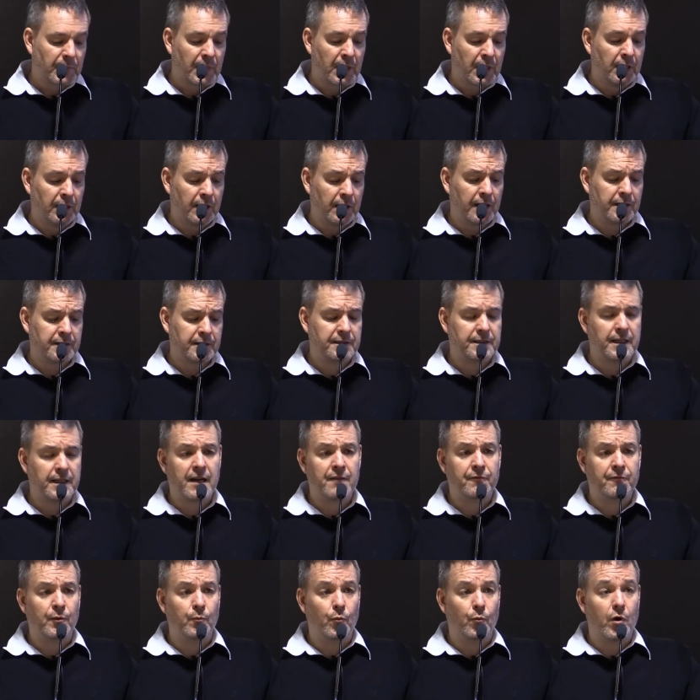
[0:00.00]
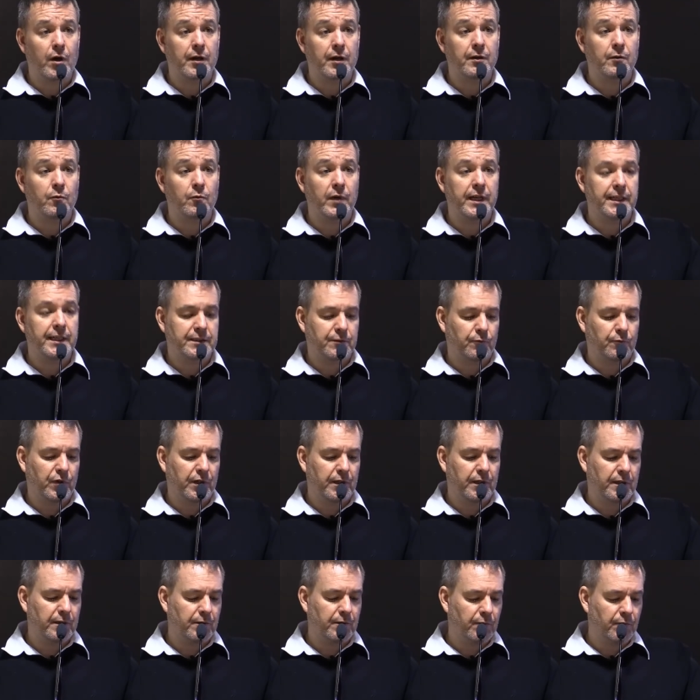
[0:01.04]
lot of staff from Water and Waste
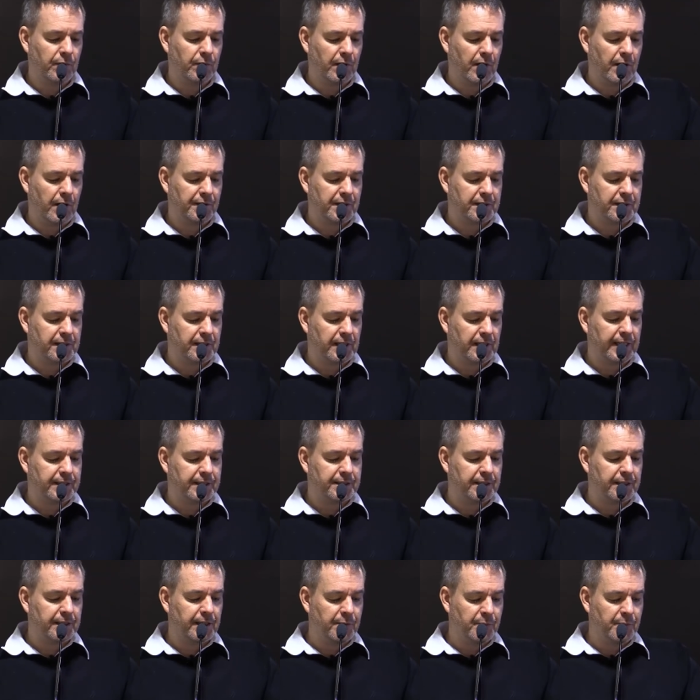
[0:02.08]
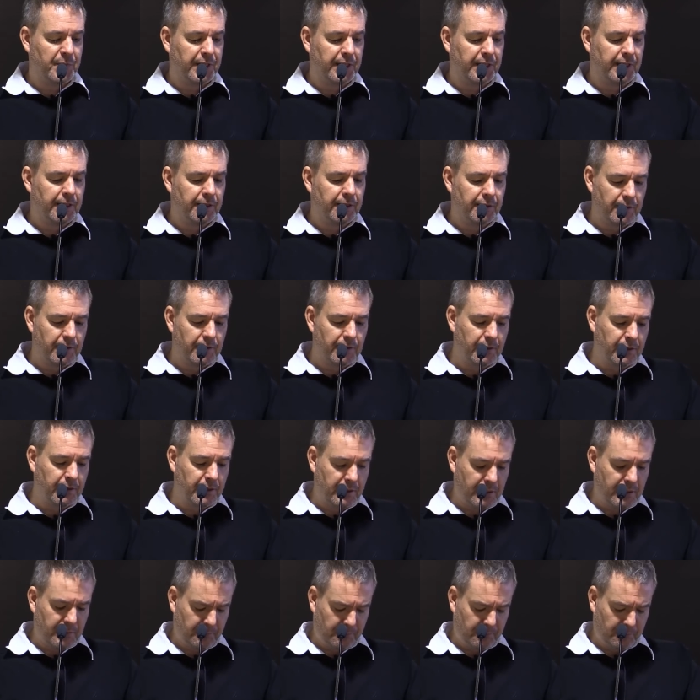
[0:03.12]
were on the selection committee.
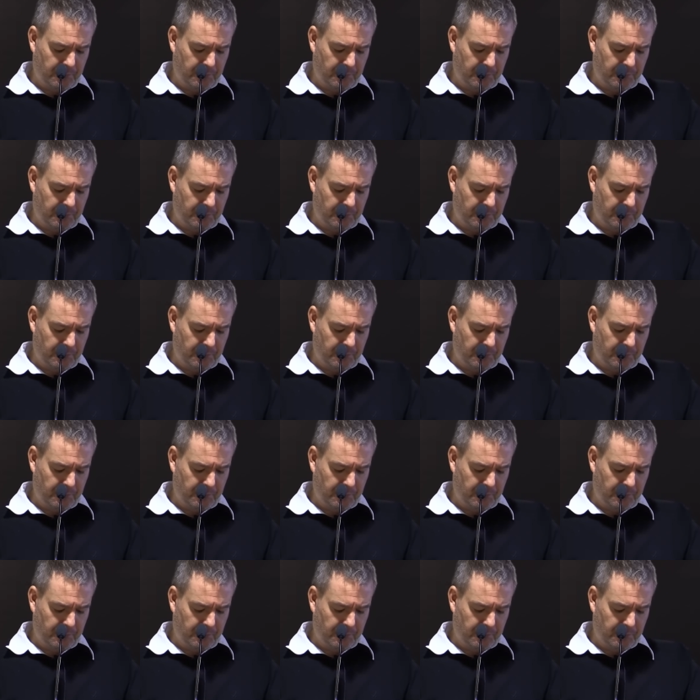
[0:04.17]
I'm